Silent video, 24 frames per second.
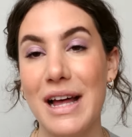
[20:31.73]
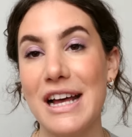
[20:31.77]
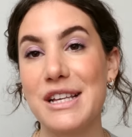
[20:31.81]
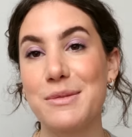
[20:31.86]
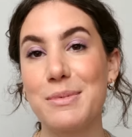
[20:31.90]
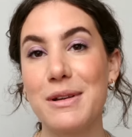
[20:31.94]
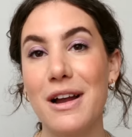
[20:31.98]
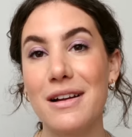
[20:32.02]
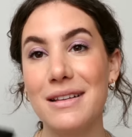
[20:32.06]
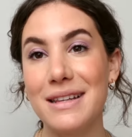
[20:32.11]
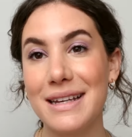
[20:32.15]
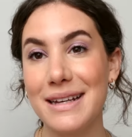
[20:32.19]
last
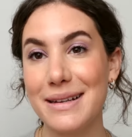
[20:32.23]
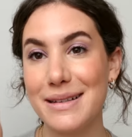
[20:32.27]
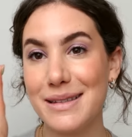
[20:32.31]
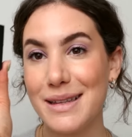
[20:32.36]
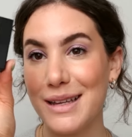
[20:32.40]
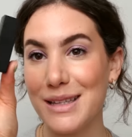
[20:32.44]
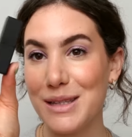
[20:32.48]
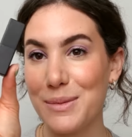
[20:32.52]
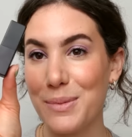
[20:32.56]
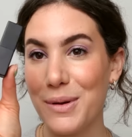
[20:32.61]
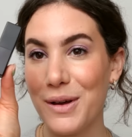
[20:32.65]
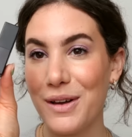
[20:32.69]
but not least,
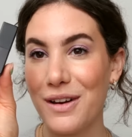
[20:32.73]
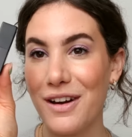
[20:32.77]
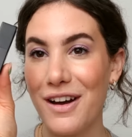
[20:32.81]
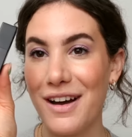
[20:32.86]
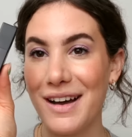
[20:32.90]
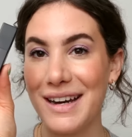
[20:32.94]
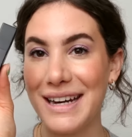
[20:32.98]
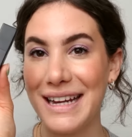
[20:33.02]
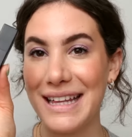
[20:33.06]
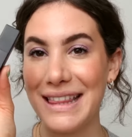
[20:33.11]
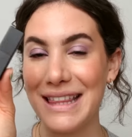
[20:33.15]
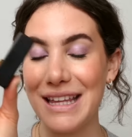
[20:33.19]
let's put
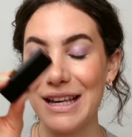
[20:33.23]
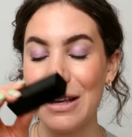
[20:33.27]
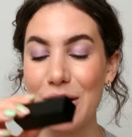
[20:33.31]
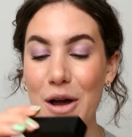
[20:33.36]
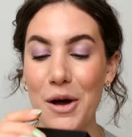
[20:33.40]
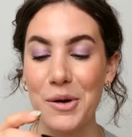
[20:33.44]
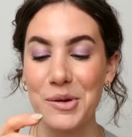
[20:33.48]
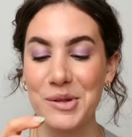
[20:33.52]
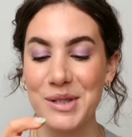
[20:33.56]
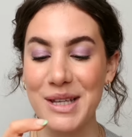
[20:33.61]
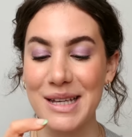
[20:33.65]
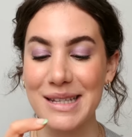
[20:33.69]
on the
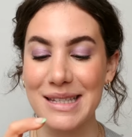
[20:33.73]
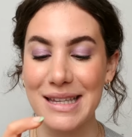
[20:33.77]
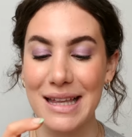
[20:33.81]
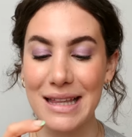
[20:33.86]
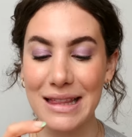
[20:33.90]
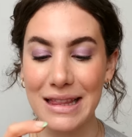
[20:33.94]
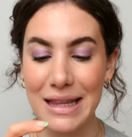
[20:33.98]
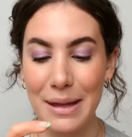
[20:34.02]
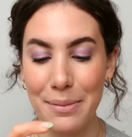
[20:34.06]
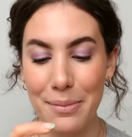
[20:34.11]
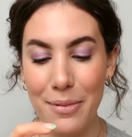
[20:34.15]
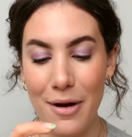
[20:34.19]
Kosas
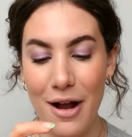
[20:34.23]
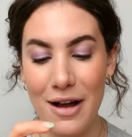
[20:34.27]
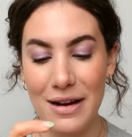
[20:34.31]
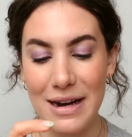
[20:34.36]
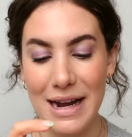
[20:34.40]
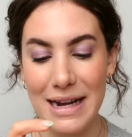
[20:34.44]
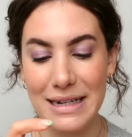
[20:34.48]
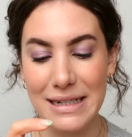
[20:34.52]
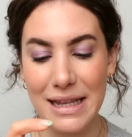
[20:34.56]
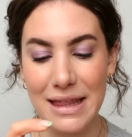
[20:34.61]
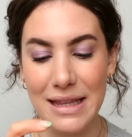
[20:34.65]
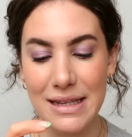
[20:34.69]
lip
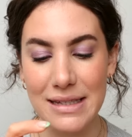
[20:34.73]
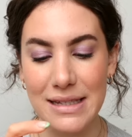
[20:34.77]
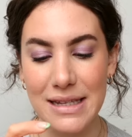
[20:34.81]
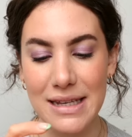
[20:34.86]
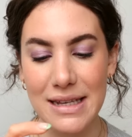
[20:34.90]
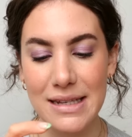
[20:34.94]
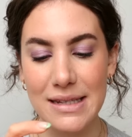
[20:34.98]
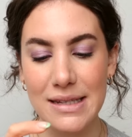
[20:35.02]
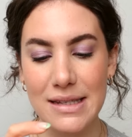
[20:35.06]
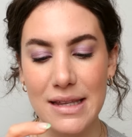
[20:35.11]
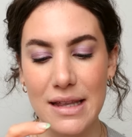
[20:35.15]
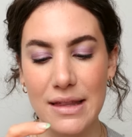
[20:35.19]
product. This
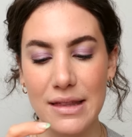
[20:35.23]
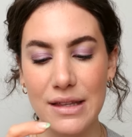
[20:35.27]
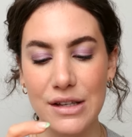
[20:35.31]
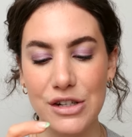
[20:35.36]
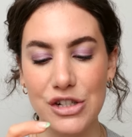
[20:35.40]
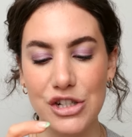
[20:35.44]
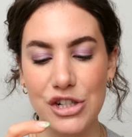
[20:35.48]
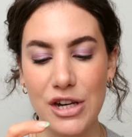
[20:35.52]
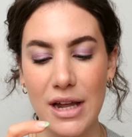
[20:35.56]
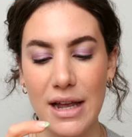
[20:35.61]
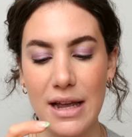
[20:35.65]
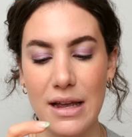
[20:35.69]
is the
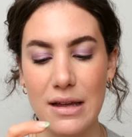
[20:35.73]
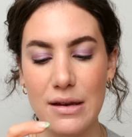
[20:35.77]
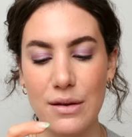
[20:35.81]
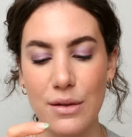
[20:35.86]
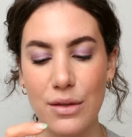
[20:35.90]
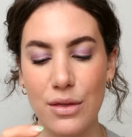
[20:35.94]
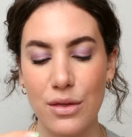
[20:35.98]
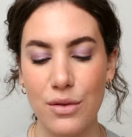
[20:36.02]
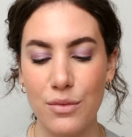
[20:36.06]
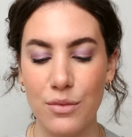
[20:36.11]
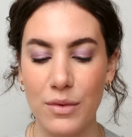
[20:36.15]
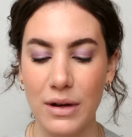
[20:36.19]
shade
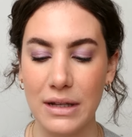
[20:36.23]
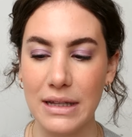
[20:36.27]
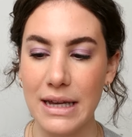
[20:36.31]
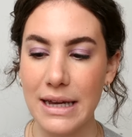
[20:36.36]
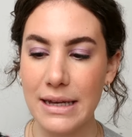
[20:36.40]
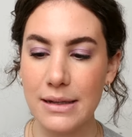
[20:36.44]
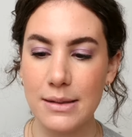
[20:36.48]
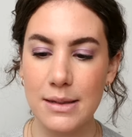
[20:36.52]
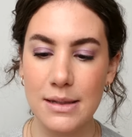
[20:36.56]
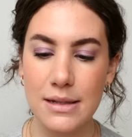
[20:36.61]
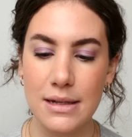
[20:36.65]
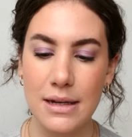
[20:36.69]

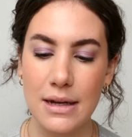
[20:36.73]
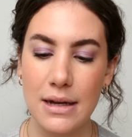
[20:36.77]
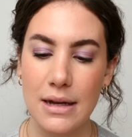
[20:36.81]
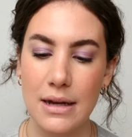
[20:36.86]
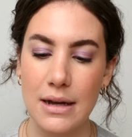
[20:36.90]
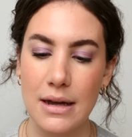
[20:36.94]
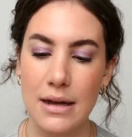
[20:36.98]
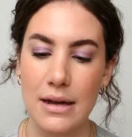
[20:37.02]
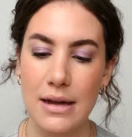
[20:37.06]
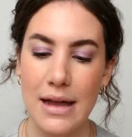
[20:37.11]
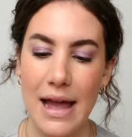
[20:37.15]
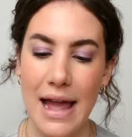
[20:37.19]
Thrillest,
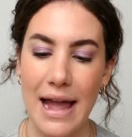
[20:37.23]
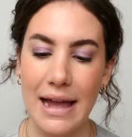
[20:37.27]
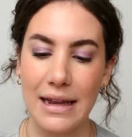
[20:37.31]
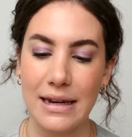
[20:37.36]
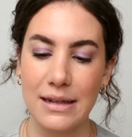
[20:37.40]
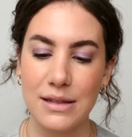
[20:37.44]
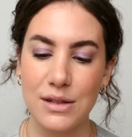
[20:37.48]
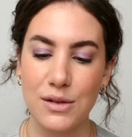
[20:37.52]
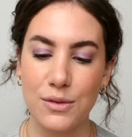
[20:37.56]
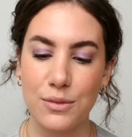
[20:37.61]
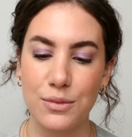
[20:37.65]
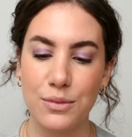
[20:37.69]
and
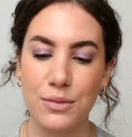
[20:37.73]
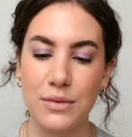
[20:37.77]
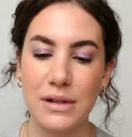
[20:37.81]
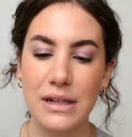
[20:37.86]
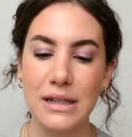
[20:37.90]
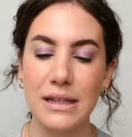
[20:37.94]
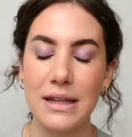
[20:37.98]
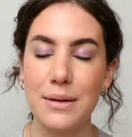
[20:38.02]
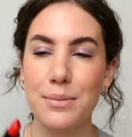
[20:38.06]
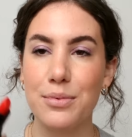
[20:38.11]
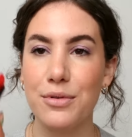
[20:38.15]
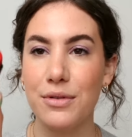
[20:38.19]
it's a
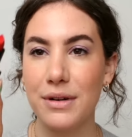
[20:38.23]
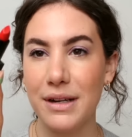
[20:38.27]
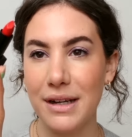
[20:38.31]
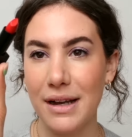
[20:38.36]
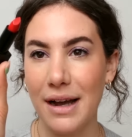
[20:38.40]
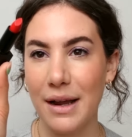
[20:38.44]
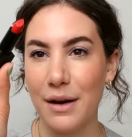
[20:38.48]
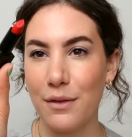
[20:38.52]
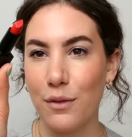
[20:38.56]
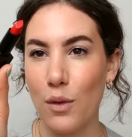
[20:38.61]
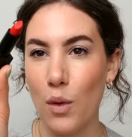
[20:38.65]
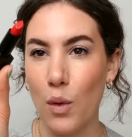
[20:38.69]
really pretty
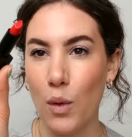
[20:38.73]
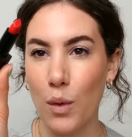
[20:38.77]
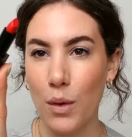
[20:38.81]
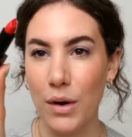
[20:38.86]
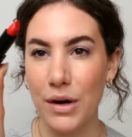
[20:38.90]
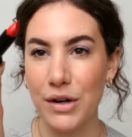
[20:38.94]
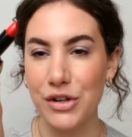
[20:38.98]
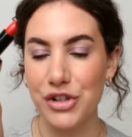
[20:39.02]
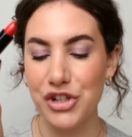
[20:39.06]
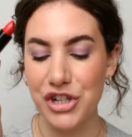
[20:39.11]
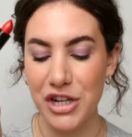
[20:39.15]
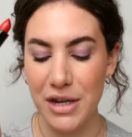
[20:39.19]
kind of
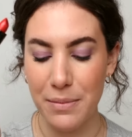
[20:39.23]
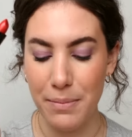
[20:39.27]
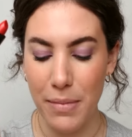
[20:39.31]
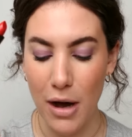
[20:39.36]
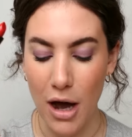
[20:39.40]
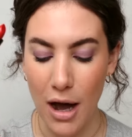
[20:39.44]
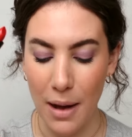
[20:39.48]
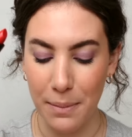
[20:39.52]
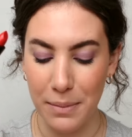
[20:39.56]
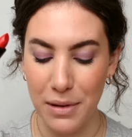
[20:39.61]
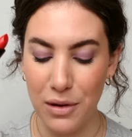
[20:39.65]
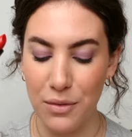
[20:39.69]
orangey
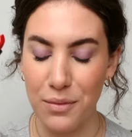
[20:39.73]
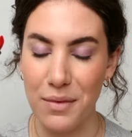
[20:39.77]
poppy